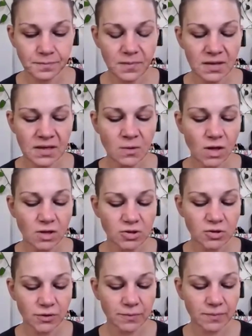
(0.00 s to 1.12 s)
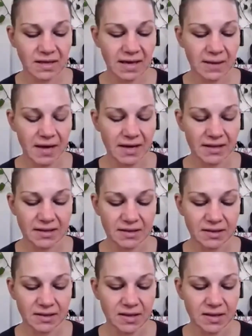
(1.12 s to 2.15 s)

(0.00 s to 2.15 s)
He walked over and began packing.